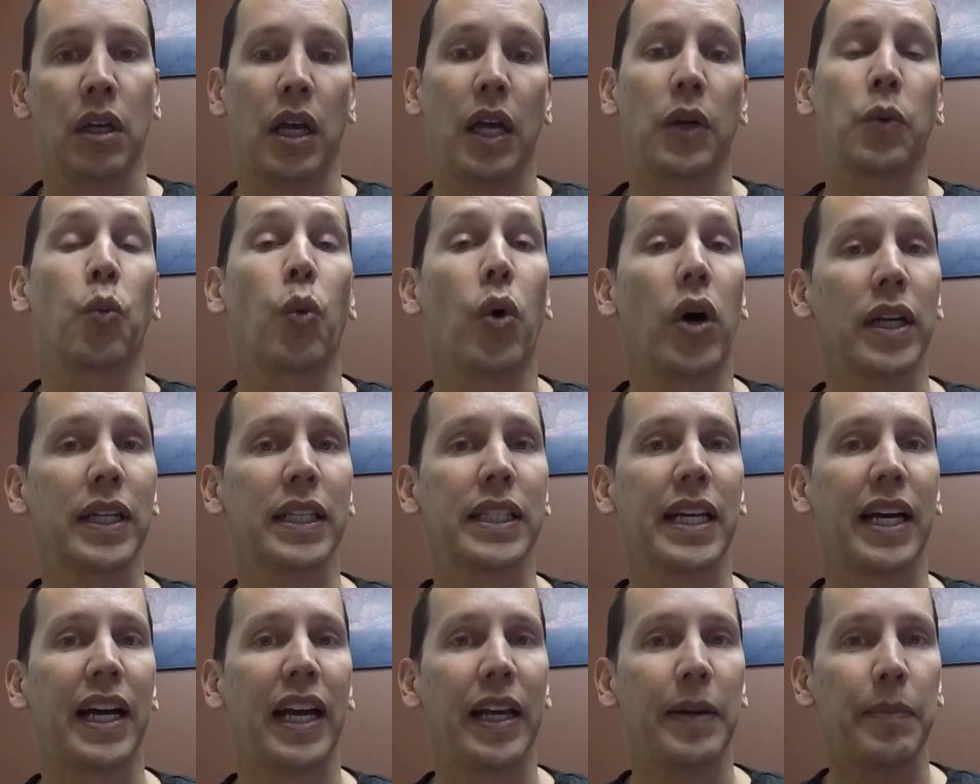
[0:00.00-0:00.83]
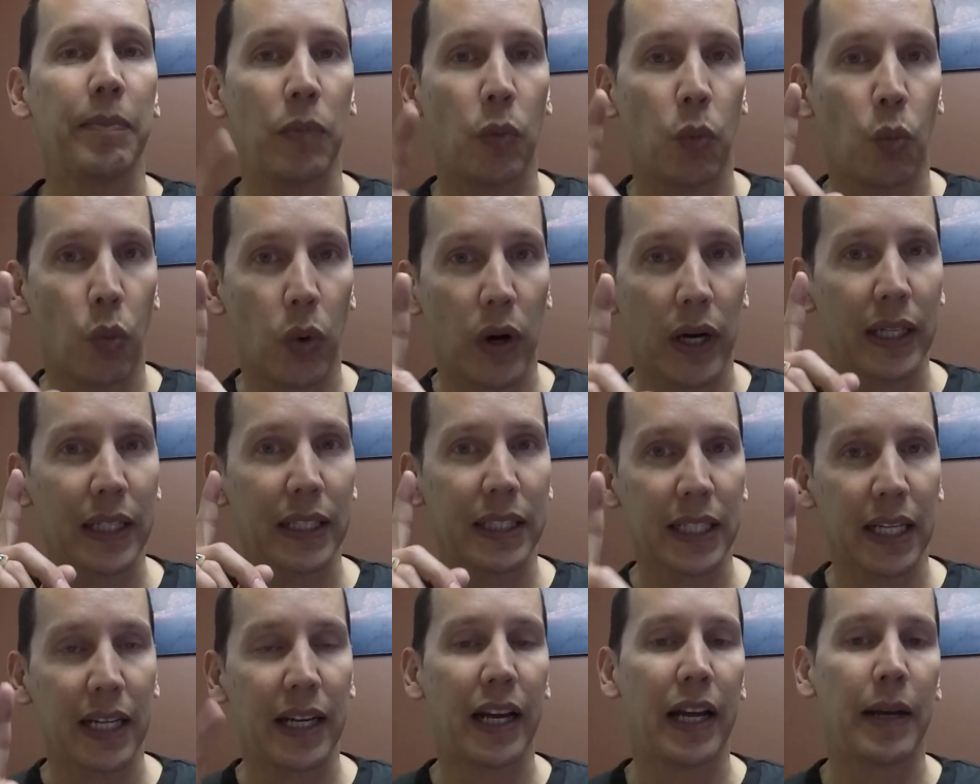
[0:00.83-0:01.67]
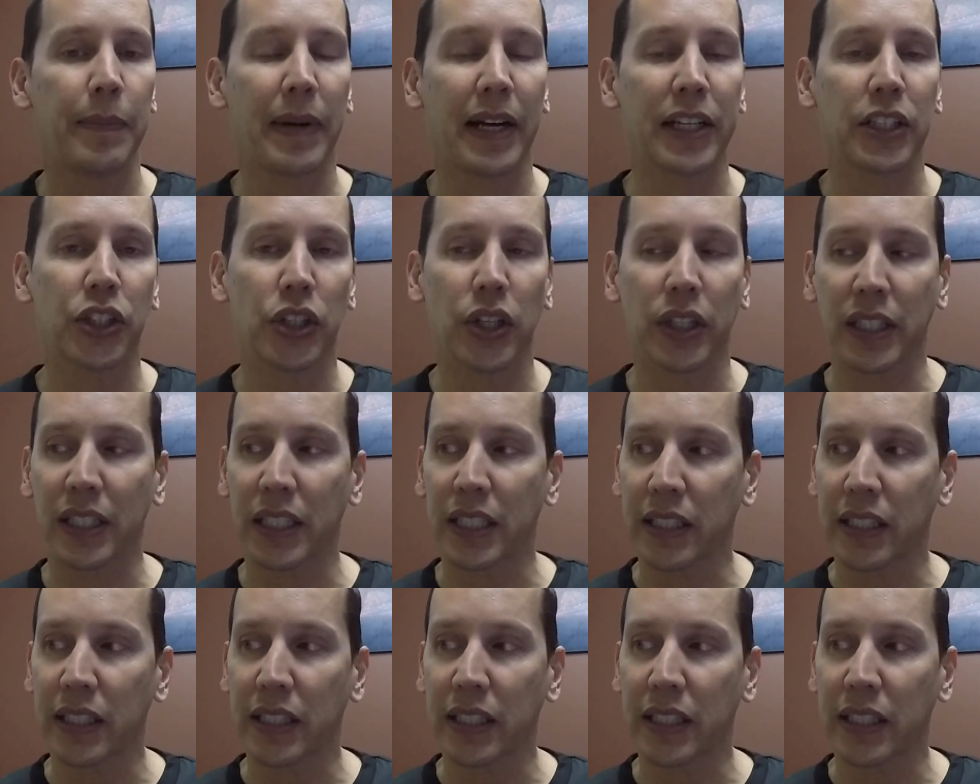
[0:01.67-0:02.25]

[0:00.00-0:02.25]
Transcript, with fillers: And one time, one time I took